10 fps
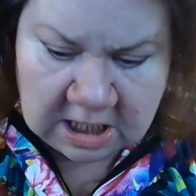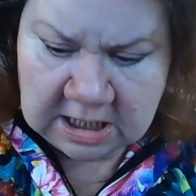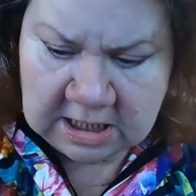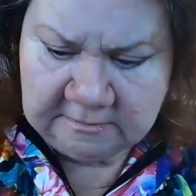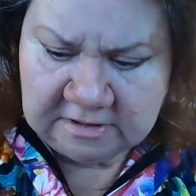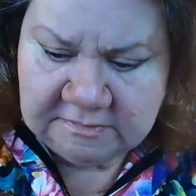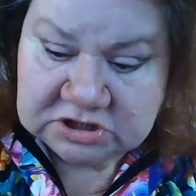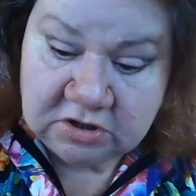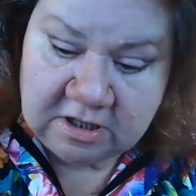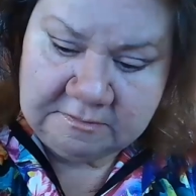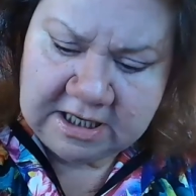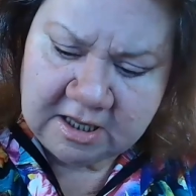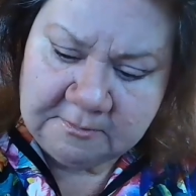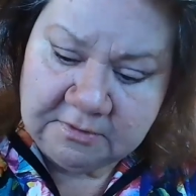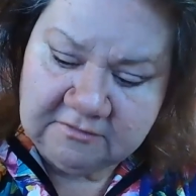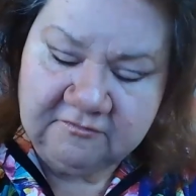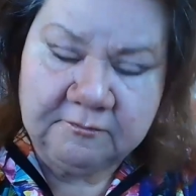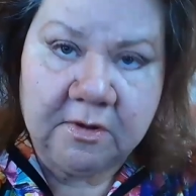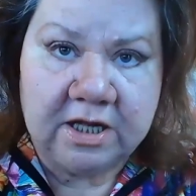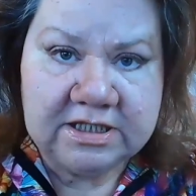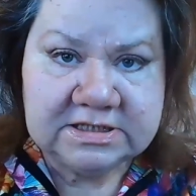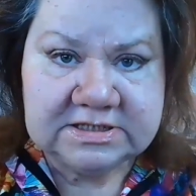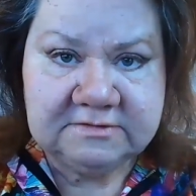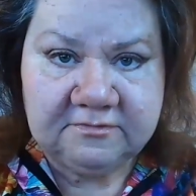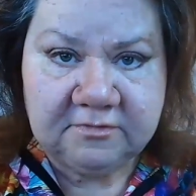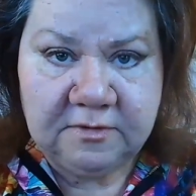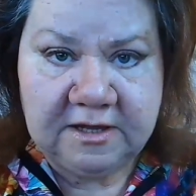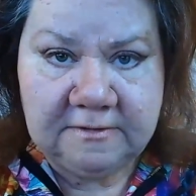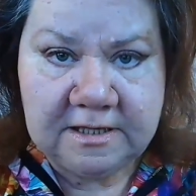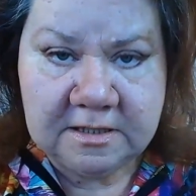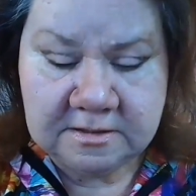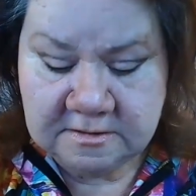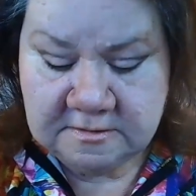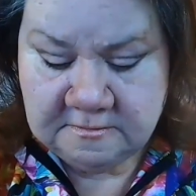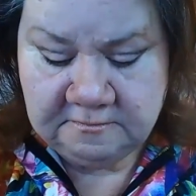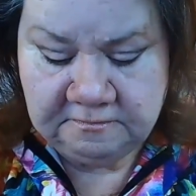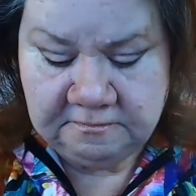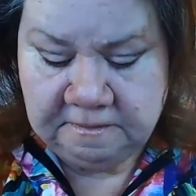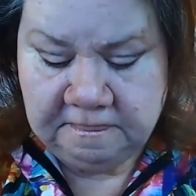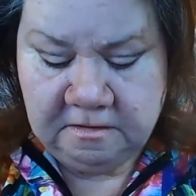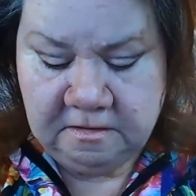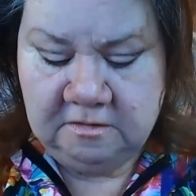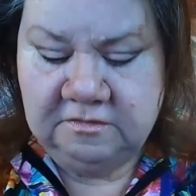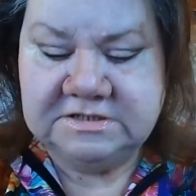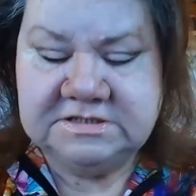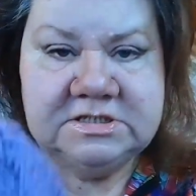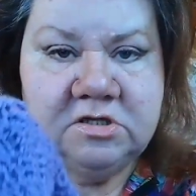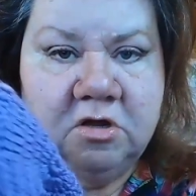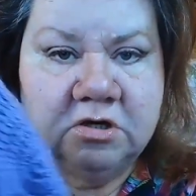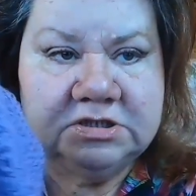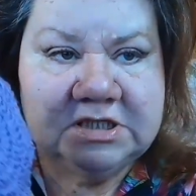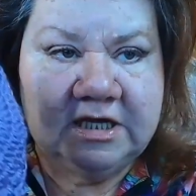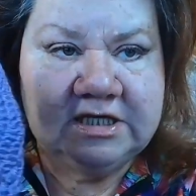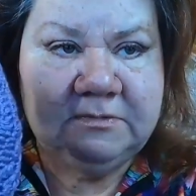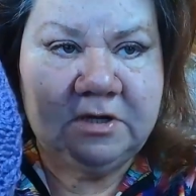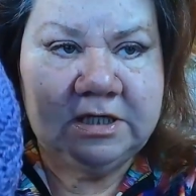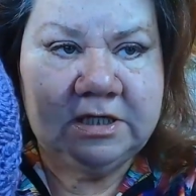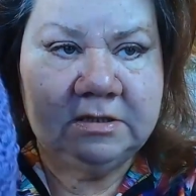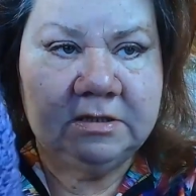Let me show you. I made a couple of bonnets for baby. This is the large size bonnet.